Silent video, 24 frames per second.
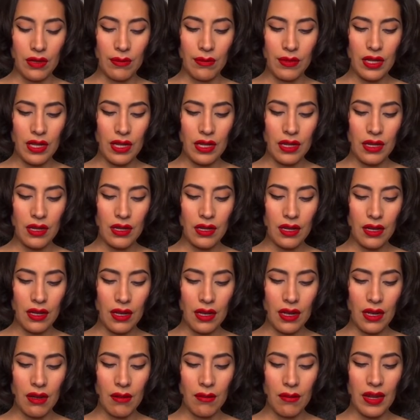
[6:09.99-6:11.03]
I'm getting
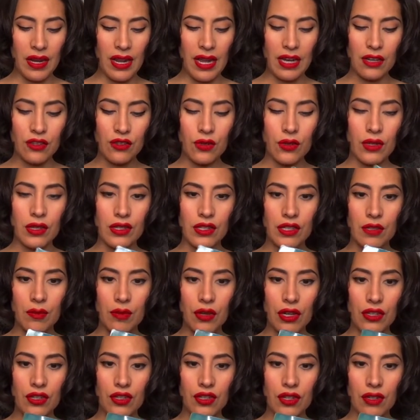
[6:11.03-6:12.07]
um, an actual
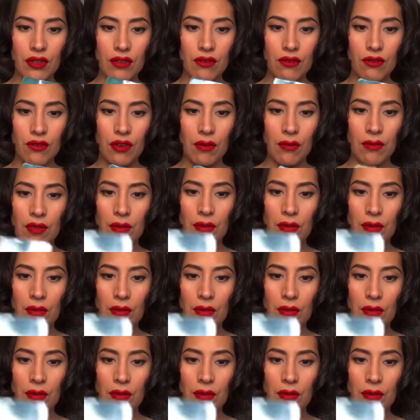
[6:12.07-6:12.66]
expression from the